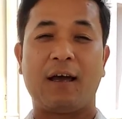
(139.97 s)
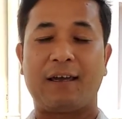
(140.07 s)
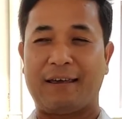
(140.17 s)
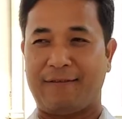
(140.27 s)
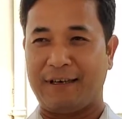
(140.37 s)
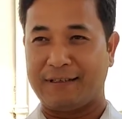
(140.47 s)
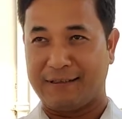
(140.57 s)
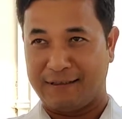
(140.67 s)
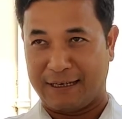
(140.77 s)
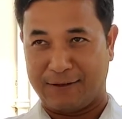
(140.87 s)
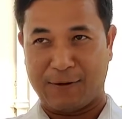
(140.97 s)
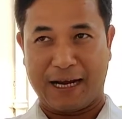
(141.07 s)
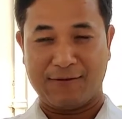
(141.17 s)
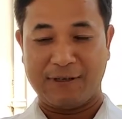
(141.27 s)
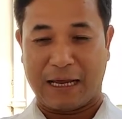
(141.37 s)
ethics that do
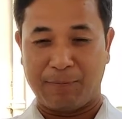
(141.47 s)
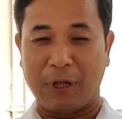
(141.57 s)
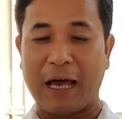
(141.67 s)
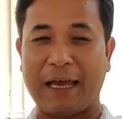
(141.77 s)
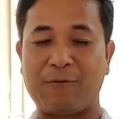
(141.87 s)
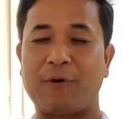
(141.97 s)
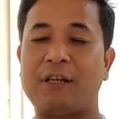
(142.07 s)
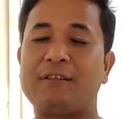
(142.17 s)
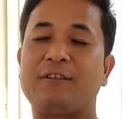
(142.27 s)
actually apply while